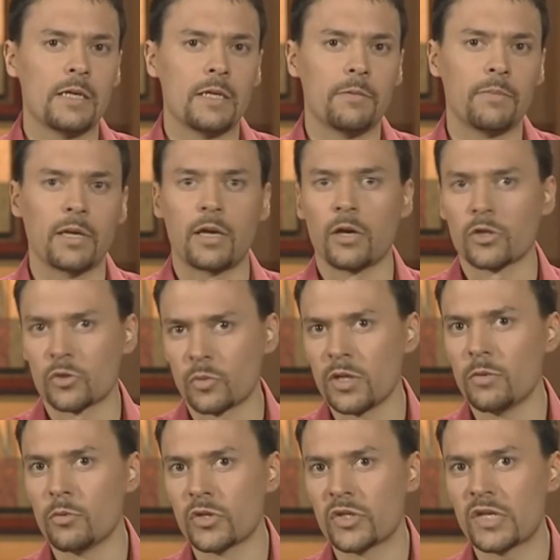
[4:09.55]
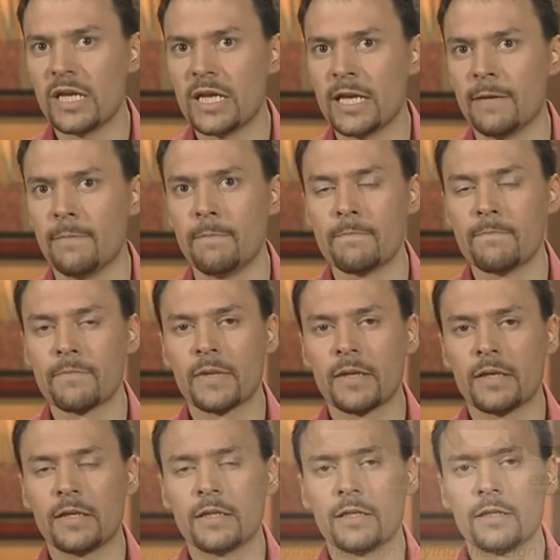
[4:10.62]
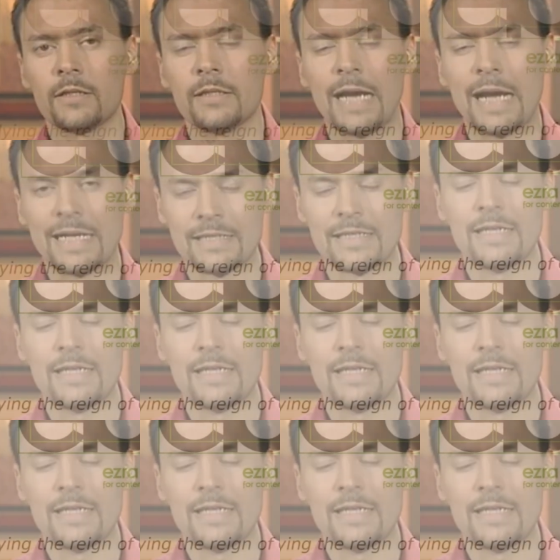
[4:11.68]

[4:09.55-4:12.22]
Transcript: because we will see him Thank you